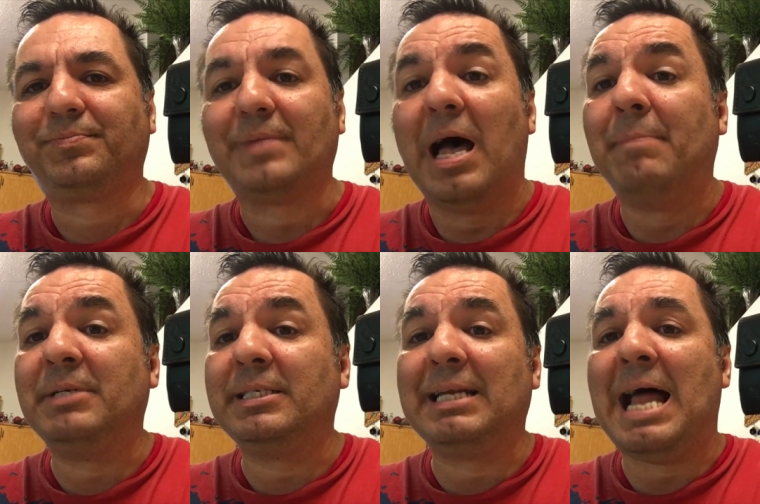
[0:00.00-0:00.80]
I'm
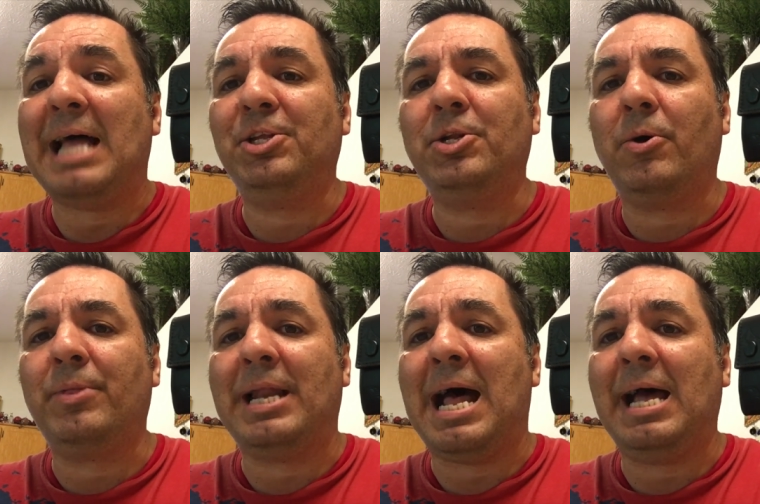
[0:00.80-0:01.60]
just glad, you know,
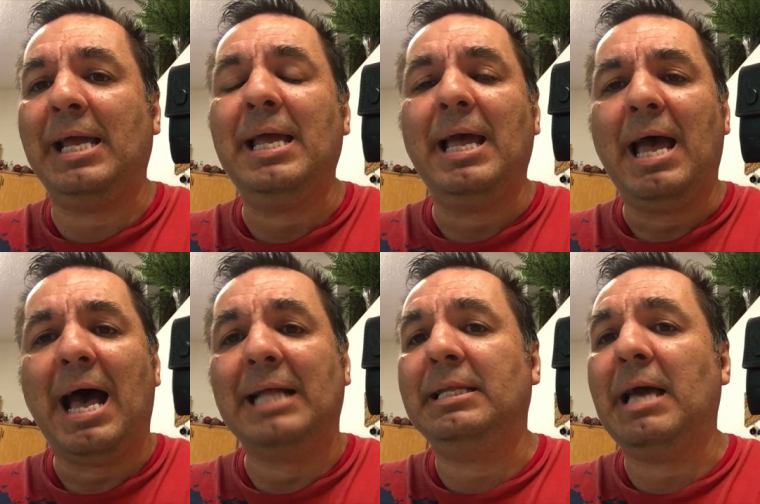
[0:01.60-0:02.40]
that I
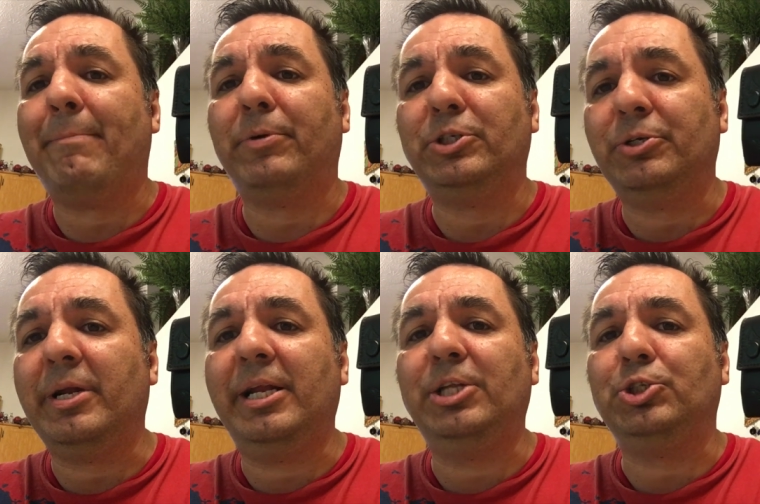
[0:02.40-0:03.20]
had the
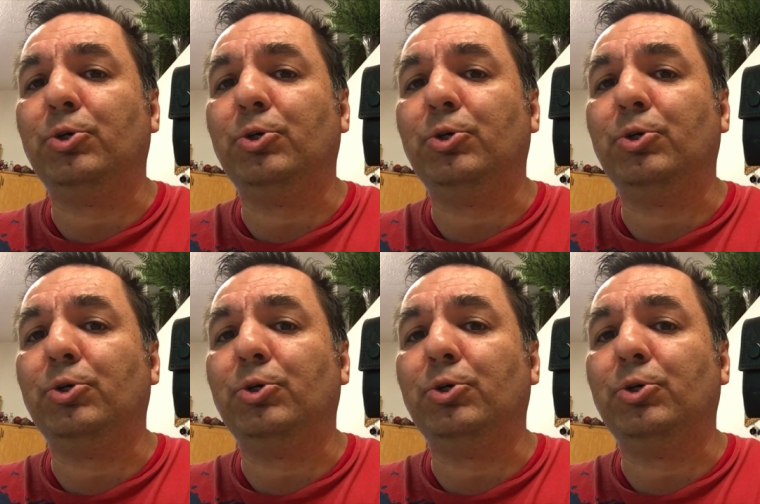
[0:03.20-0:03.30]
opportunity